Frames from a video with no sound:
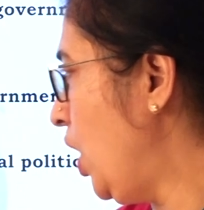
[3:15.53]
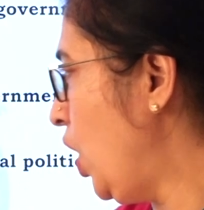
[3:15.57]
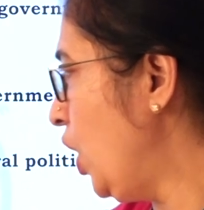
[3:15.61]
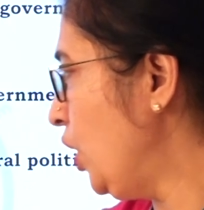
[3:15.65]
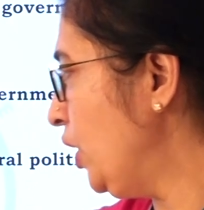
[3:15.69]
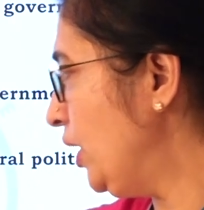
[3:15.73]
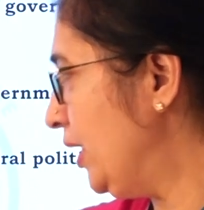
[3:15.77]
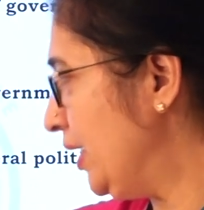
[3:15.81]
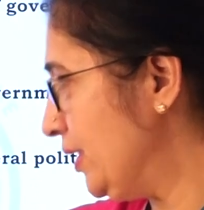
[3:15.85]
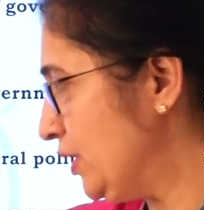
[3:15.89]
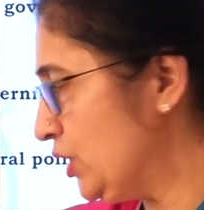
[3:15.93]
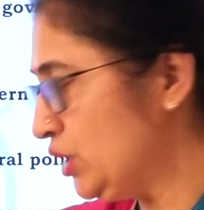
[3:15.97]

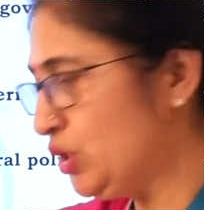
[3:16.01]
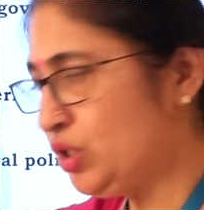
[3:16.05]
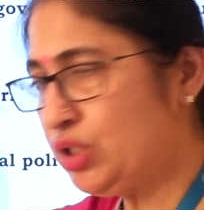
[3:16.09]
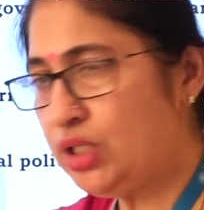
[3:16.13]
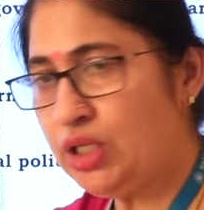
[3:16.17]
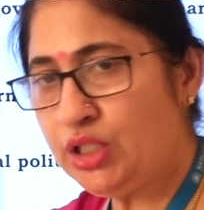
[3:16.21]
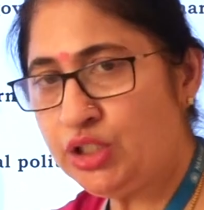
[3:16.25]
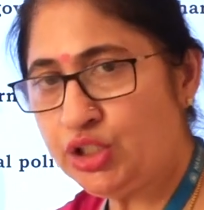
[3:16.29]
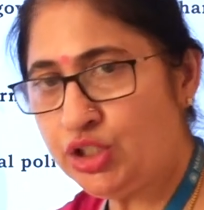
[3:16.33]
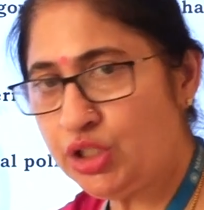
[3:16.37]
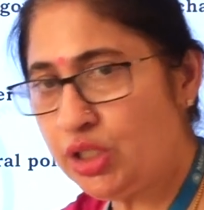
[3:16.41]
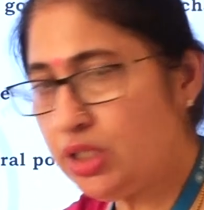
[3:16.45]
on
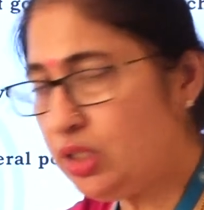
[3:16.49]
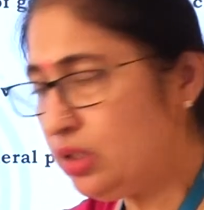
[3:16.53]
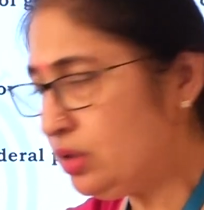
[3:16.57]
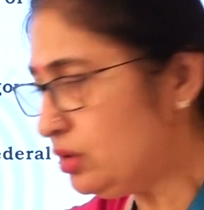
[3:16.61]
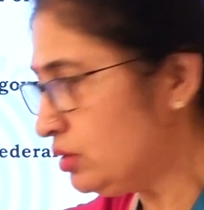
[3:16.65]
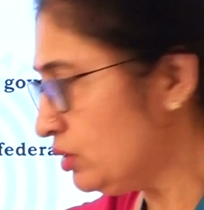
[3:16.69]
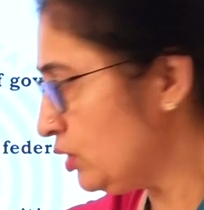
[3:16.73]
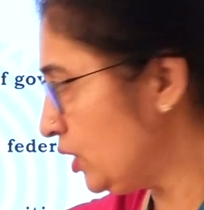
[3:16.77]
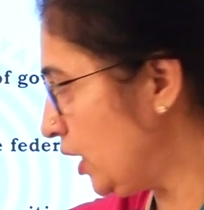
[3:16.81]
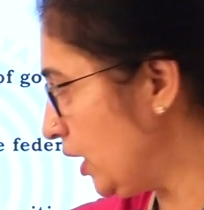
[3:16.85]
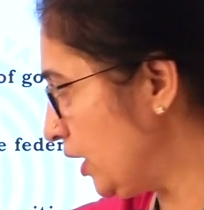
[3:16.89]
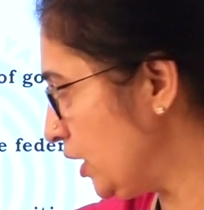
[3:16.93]
legislation
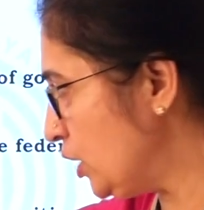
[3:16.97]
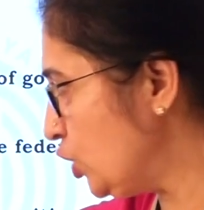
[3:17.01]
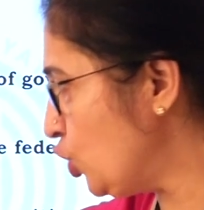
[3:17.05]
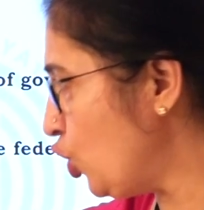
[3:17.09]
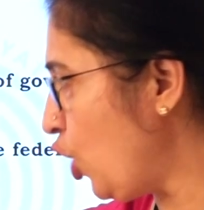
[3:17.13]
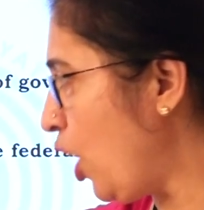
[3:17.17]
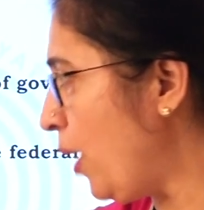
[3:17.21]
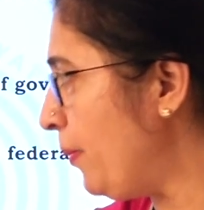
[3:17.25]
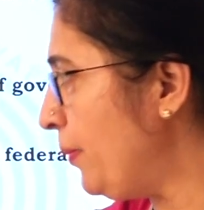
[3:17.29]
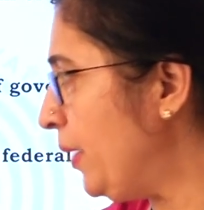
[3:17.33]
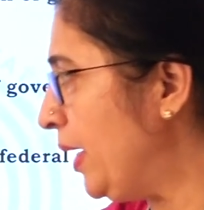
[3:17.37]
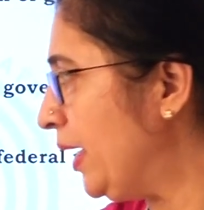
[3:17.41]
that is
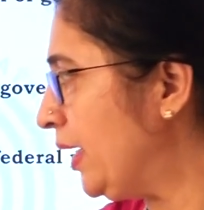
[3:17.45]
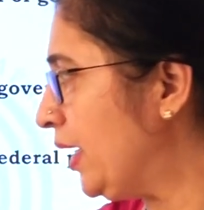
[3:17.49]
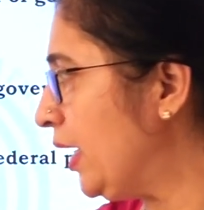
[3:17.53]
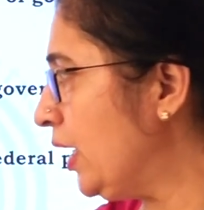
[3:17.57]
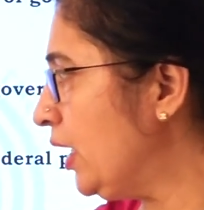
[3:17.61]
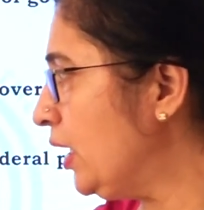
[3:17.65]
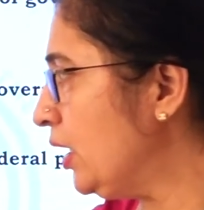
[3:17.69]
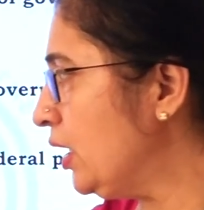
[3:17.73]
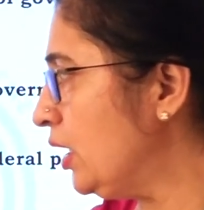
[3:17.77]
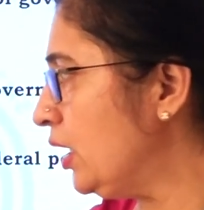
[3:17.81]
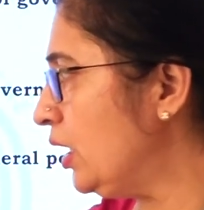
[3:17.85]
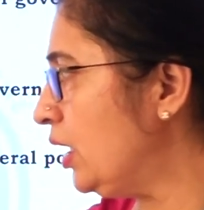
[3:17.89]

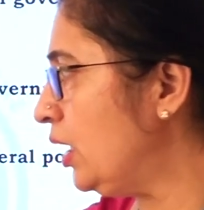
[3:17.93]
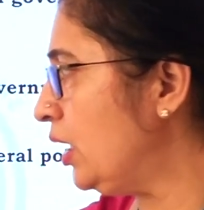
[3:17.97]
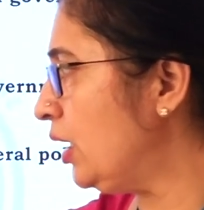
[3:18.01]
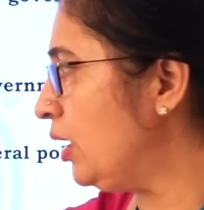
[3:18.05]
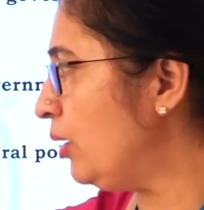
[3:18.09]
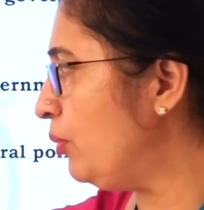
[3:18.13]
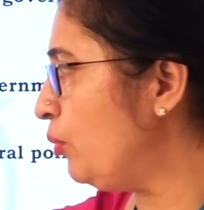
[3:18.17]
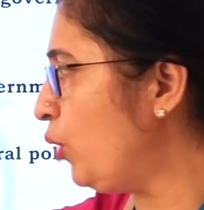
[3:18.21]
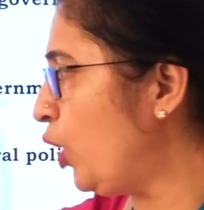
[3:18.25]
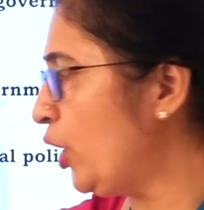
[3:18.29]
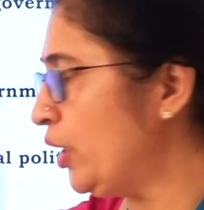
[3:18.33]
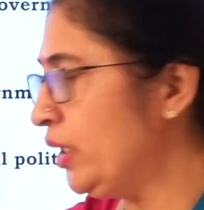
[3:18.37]
lawmaking
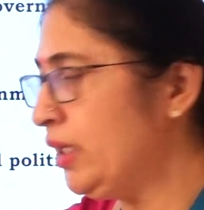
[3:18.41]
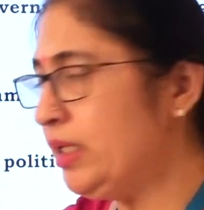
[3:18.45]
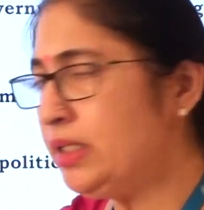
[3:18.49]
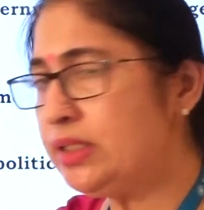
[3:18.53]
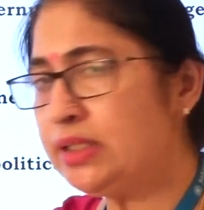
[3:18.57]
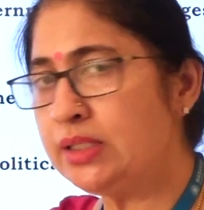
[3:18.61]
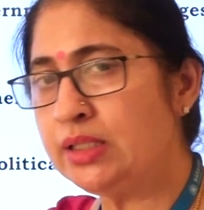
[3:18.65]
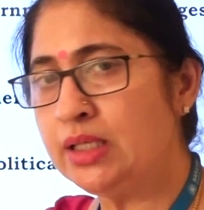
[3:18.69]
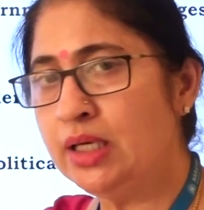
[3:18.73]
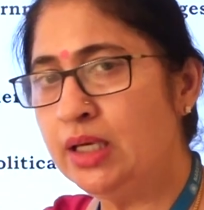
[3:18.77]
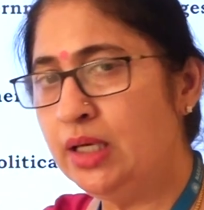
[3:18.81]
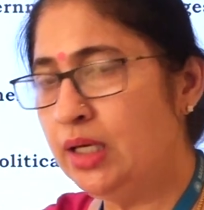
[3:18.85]

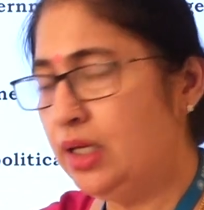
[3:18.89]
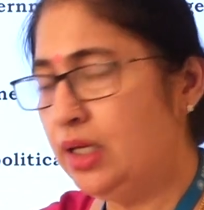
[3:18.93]
bodies